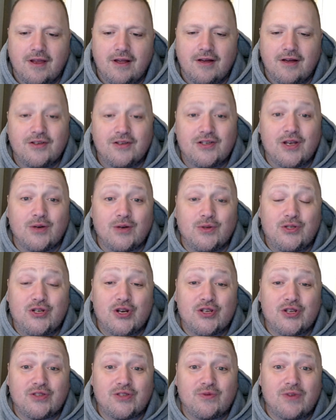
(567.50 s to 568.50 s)
So
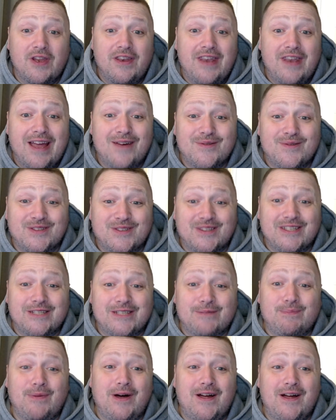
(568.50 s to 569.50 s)
just announced this
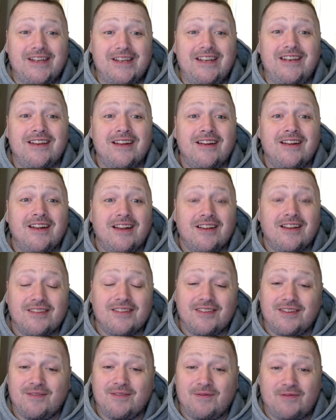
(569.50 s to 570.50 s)
morning
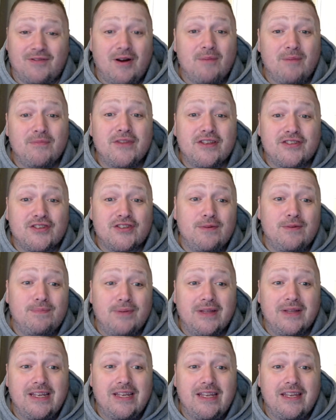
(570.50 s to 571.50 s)
from the Super
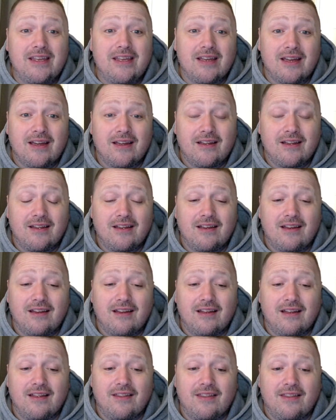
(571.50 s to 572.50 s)
League
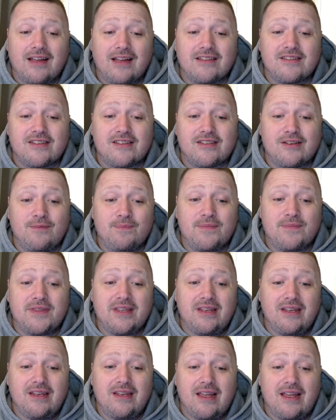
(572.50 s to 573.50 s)
that
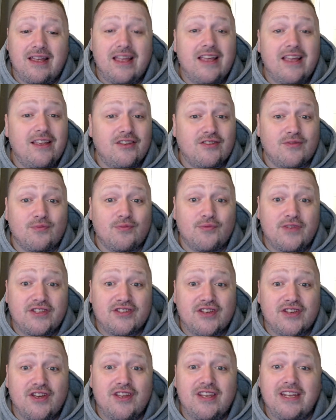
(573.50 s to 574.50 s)
something is
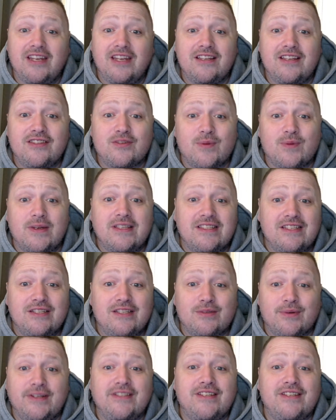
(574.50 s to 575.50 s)
returning in
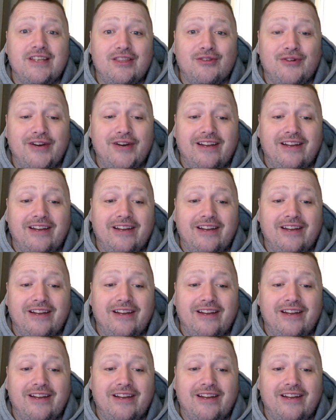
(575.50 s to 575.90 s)
2023,